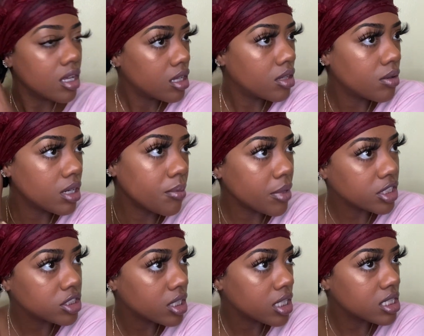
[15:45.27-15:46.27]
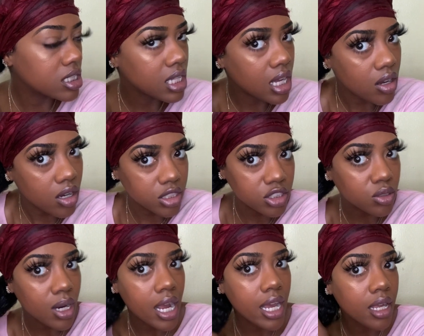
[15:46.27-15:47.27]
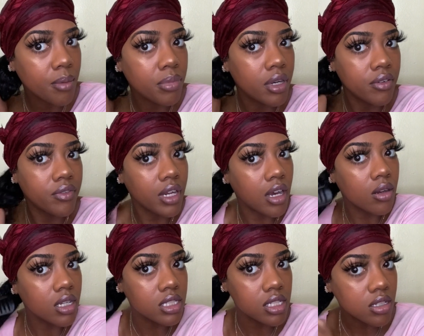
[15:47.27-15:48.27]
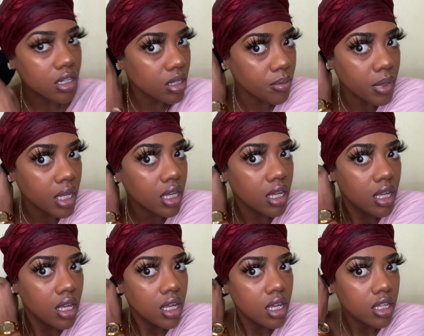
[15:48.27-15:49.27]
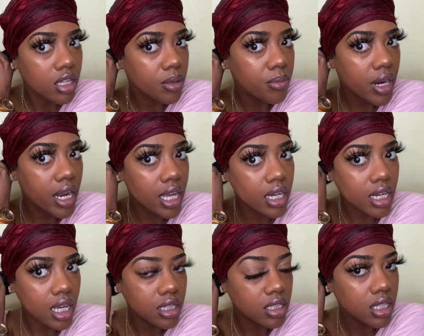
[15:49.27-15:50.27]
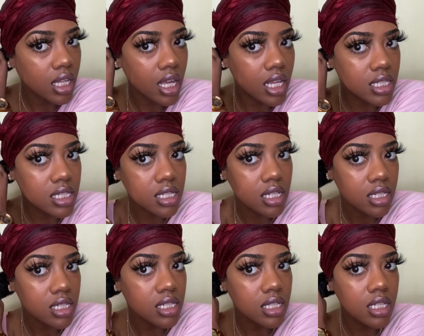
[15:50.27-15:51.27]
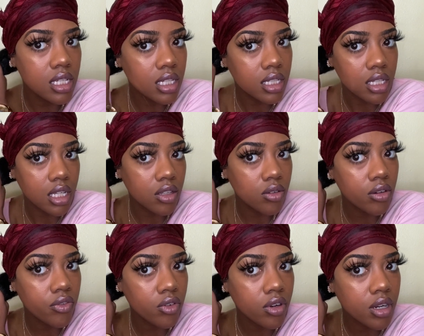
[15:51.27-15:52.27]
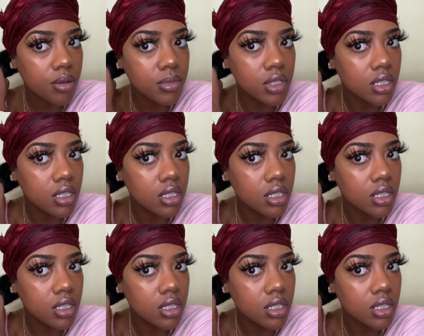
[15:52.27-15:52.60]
You want to make sure it's not all dry and puffed out, because it's going to make your braid not look as sleek and uniform.